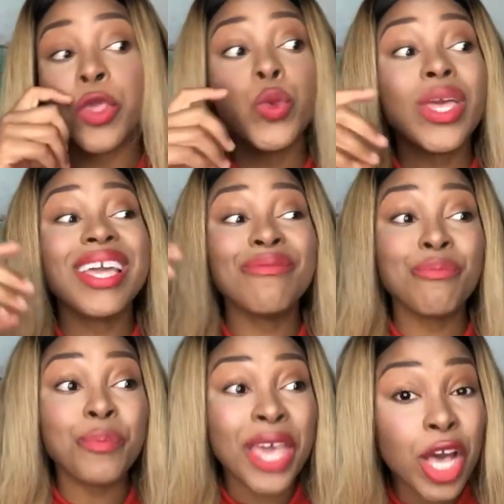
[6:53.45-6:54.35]
you can
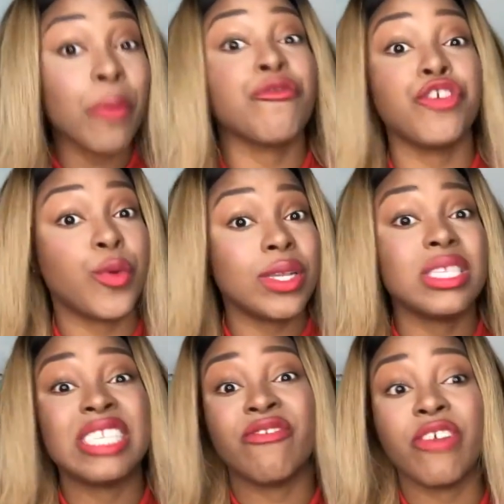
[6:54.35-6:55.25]
pick up
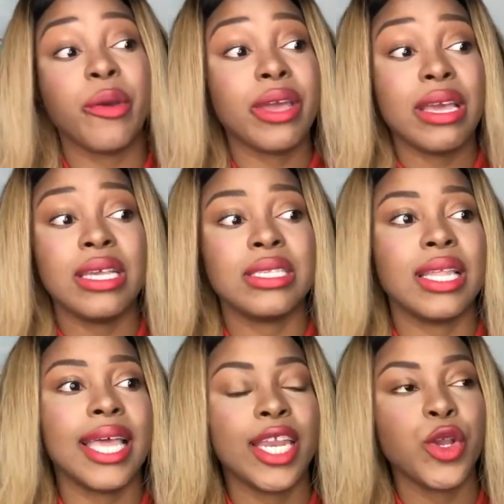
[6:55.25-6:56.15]
frequencies very
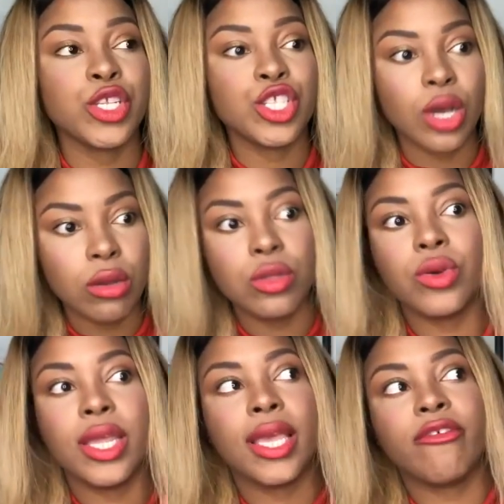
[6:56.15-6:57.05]
easily, and you're
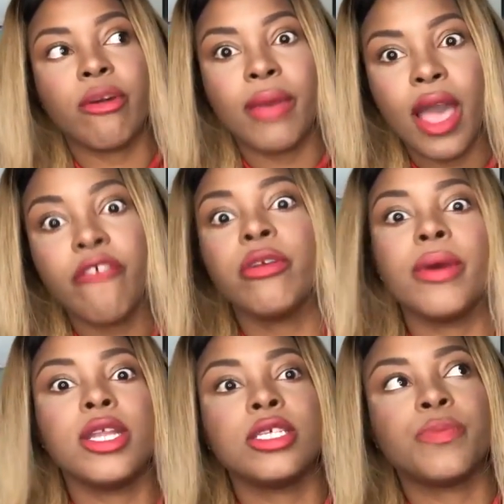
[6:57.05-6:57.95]
downloading from
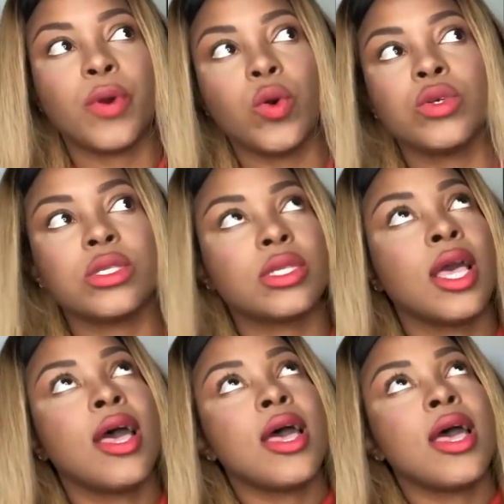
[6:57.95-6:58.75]
everybody's posts.